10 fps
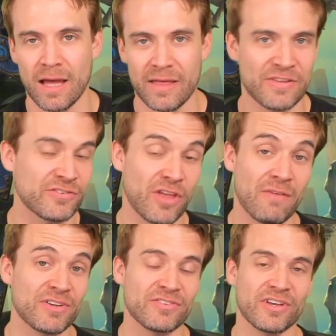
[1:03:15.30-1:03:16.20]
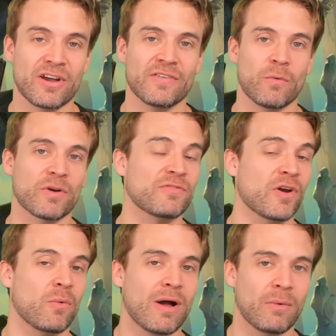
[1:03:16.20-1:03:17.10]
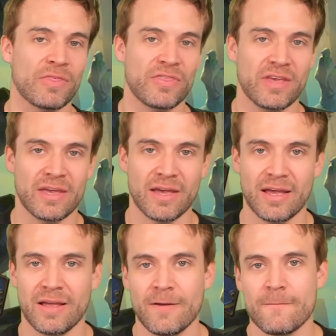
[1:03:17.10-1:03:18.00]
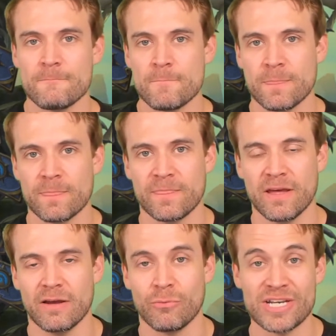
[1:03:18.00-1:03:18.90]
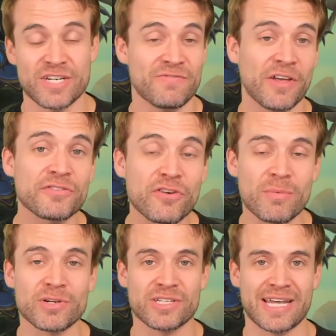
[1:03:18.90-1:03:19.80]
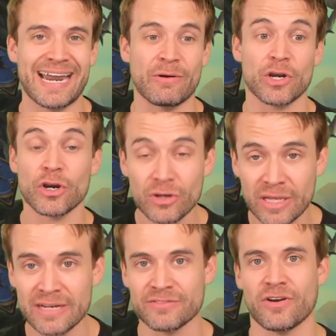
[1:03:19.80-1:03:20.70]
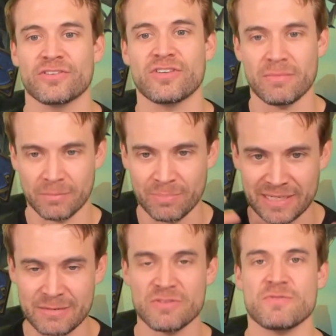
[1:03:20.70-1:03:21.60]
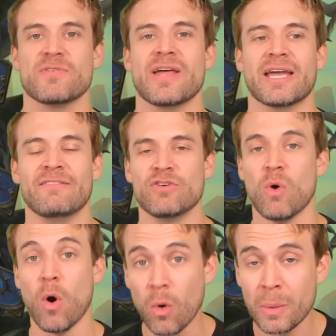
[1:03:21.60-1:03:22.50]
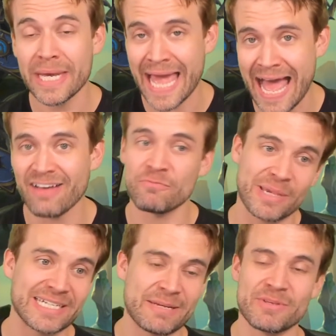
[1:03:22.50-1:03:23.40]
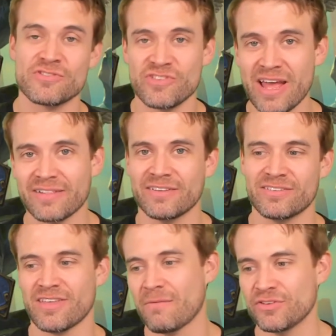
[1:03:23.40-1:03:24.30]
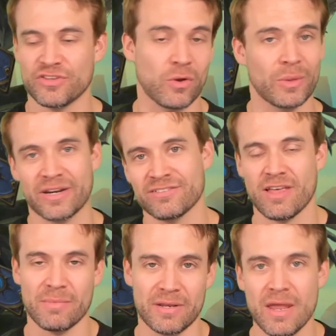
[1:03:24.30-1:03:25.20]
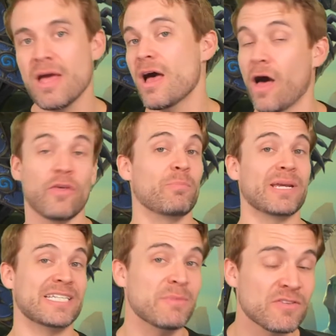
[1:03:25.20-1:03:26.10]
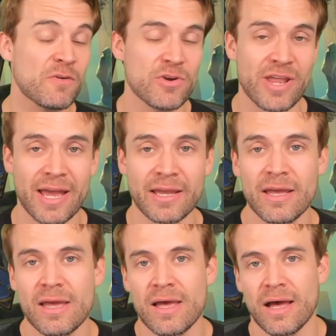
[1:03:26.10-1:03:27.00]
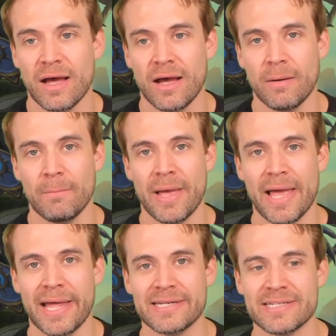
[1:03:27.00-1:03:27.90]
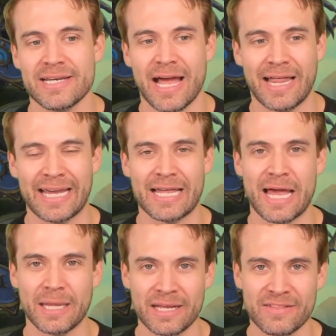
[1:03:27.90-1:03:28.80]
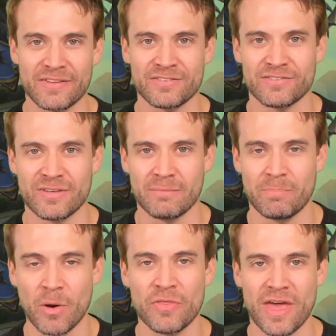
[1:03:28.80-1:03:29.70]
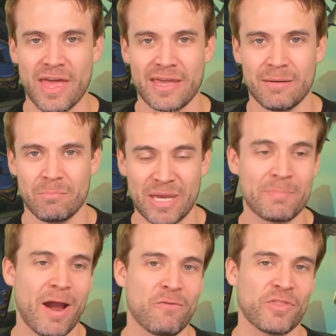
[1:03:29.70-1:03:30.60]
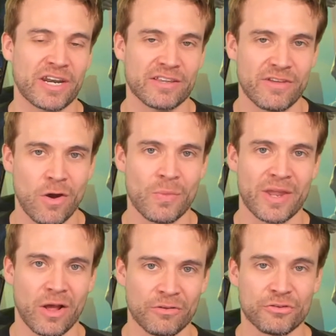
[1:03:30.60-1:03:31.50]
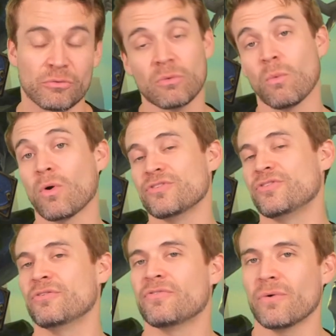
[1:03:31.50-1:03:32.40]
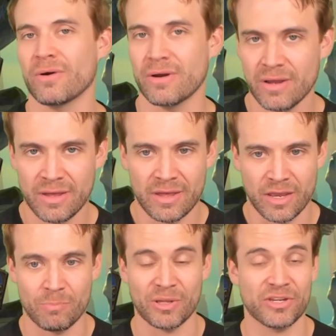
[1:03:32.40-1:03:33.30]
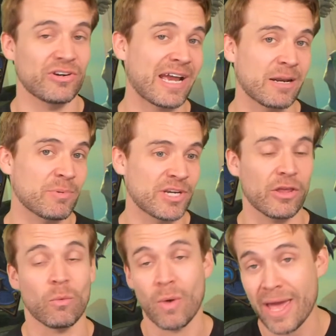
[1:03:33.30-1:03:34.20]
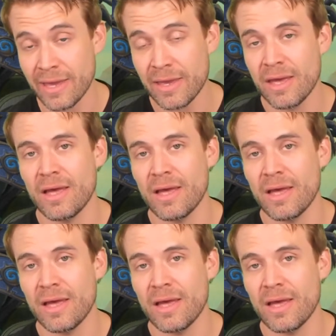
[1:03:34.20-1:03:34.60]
This is obviously a card that works very well with the Raging Fel Screamer to get it out early to start summoning big demons from your deck. If you only have big demons in your deck, this is obviously only going to summon other big demons from your deck. And I like that this is both a big powerful thing on its own that also rewards you for building your deck in a particular way.